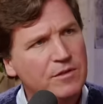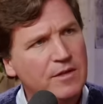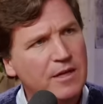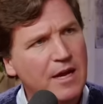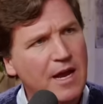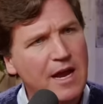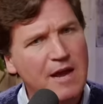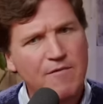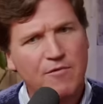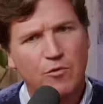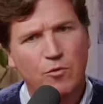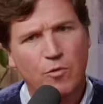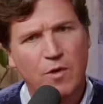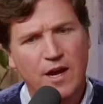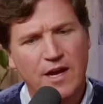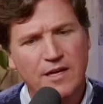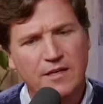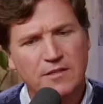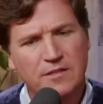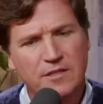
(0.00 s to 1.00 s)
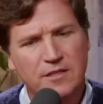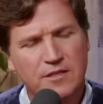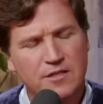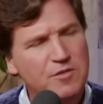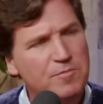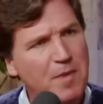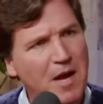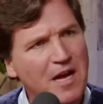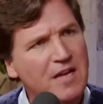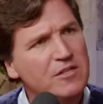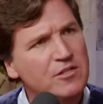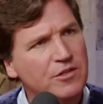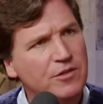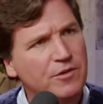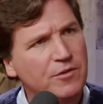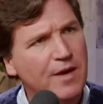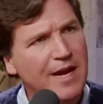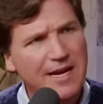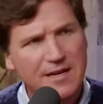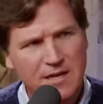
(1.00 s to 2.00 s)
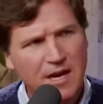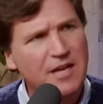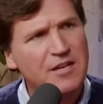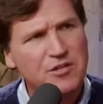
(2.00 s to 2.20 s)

then I have a right to despise you, and I